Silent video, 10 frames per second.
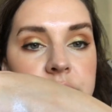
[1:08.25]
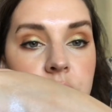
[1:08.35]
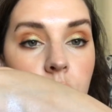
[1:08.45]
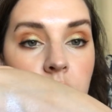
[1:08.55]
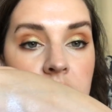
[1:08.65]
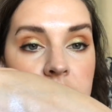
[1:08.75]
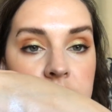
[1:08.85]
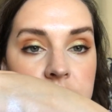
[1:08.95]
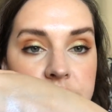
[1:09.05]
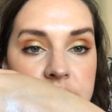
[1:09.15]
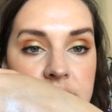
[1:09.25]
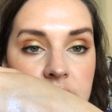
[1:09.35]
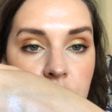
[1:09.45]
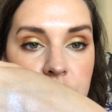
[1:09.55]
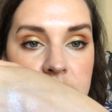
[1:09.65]
So there's the
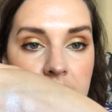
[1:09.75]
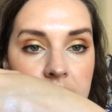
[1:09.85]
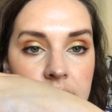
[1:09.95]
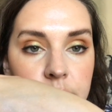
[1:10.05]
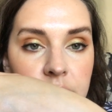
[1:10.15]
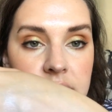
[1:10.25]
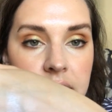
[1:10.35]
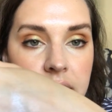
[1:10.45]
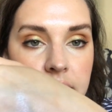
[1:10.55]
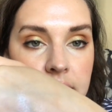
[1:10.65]
subtle side right there,